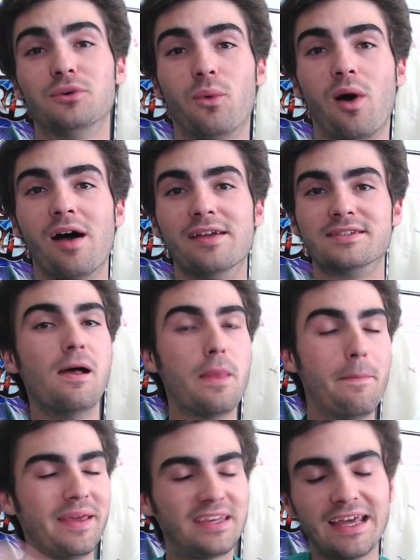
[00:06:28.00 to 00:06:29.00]
was. The
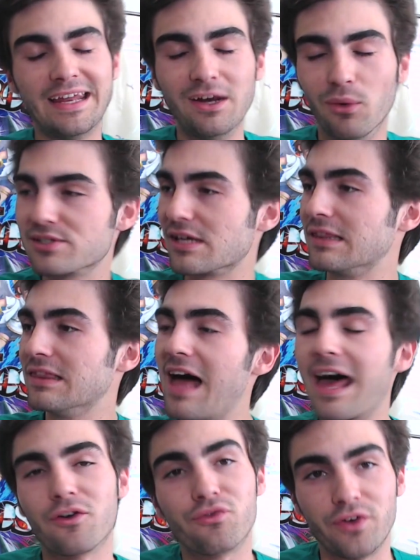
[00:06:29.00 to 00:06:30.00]
beginning was a
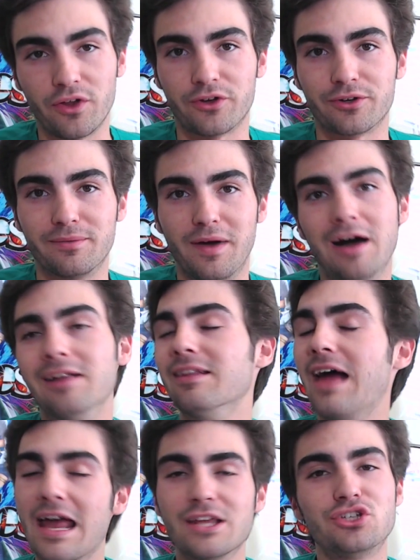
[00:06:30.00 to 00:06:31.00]
lot of filler a
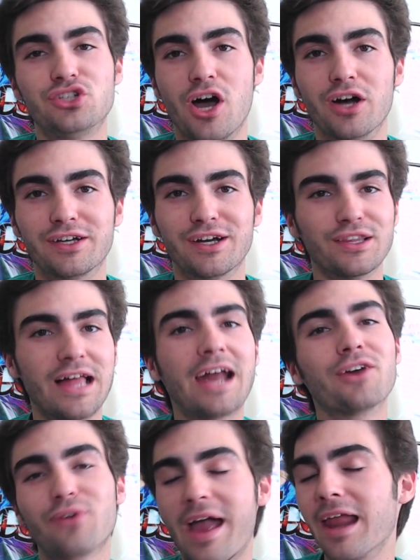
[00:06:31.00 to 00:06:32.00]
lot of junk, a lot
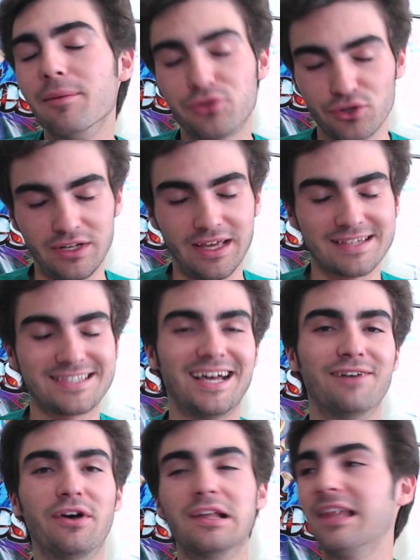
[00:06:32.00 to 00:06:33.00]
of random 3DS
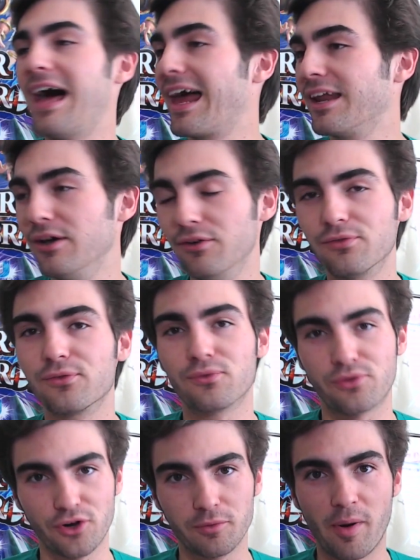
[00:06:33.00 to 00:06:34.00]
stuff, a lot of
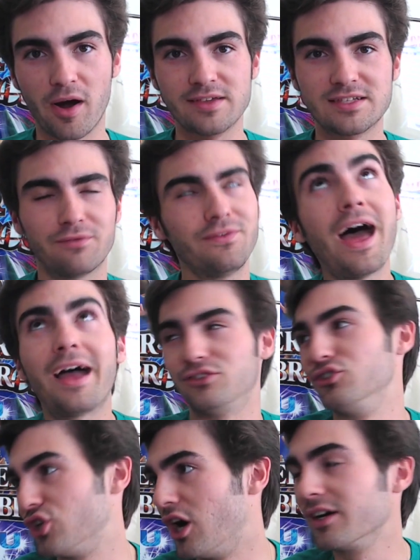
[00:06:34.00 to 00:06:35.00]
third-party stuff. Not
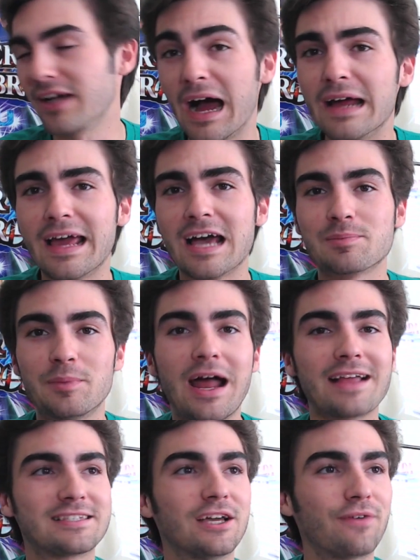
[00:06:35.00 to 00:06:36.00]
junk, I guess, but
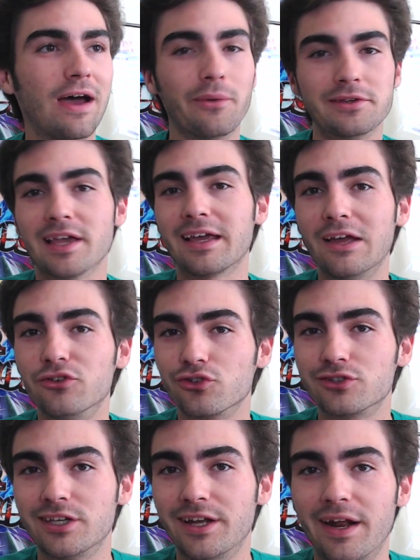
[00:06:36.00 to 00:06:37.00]
not stuff I was, like,
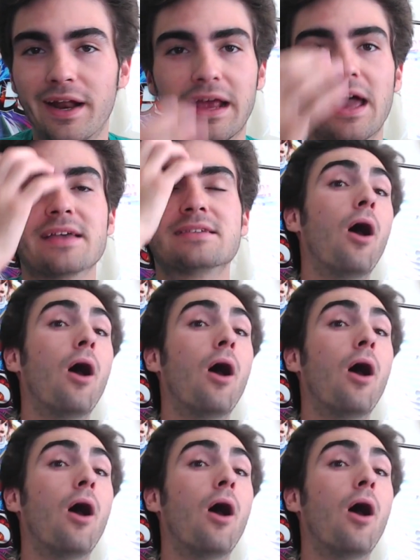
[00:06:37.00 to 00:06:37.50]
interested in, I guess.